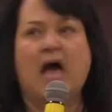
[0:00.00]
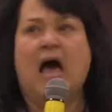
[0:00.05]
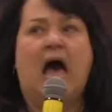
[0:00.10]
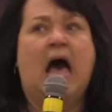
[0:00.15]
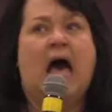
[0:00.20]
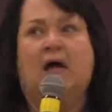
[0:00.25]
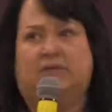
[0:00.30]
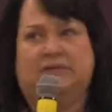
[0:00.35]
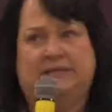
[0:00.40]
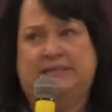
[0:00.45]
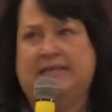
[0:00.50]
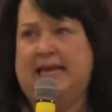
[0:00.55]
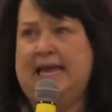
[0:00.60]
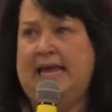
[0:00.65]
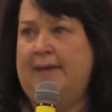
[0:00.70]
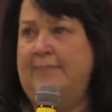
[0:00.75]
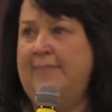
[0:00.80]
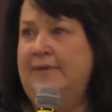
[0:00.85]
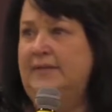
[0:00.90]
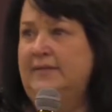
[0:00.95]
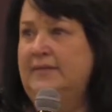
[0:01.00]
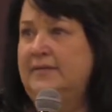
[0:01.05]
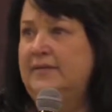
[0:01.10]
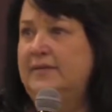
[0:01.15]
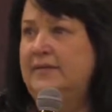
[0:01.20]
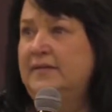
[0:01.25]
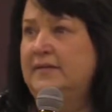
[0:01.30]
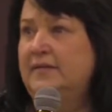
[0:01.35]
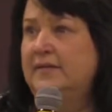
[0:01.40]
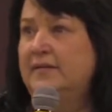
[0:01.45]
How does that happen?
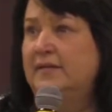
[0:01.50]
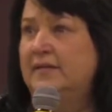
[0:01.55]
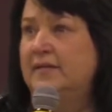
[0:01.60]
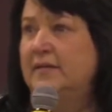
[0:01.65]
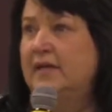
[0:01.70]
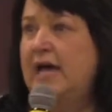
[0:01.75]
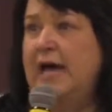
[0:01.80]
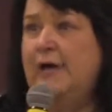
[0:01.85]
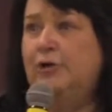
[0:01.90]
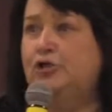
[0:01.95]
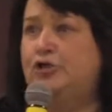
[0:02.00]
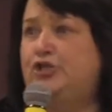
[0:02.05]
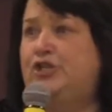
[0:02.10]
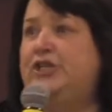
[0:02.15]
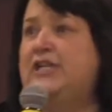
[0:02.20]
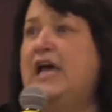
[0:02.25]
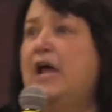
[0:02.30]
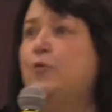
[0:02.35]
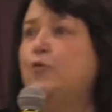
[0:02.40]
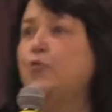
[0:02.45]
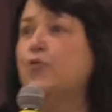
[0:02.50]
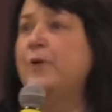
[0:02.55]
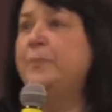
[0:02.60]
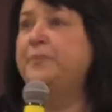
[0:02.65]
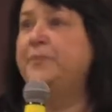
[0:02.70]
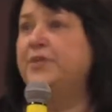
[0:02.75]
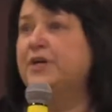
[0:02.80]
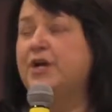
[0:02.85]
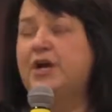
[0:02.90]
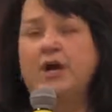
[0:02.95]
How does she not
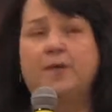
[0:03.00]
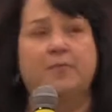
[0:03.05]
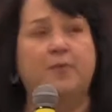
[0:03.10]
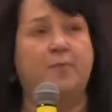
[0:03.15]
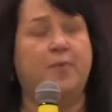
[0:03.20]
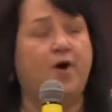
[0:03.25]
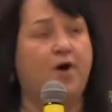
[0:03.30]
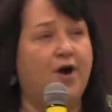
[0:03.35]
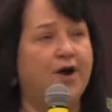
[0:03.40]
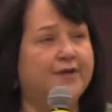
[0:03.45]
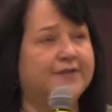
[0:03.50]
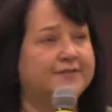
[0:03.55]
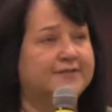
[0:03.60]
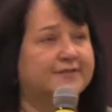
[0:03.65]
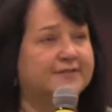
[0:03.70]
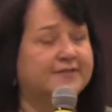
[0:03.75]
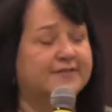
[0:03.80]
rip the cub apart?